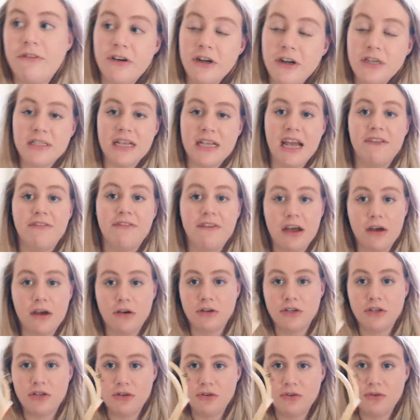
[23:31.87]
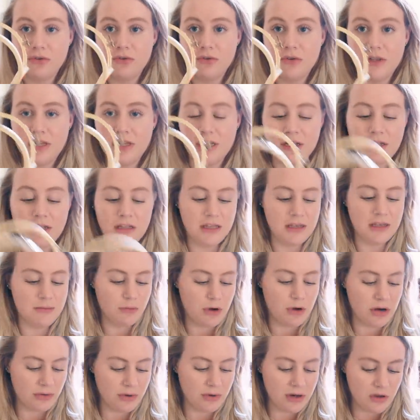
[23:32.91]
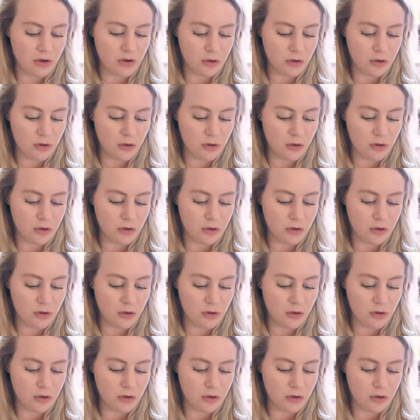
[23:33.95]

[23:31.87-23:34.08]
First, I found 2 little embroidery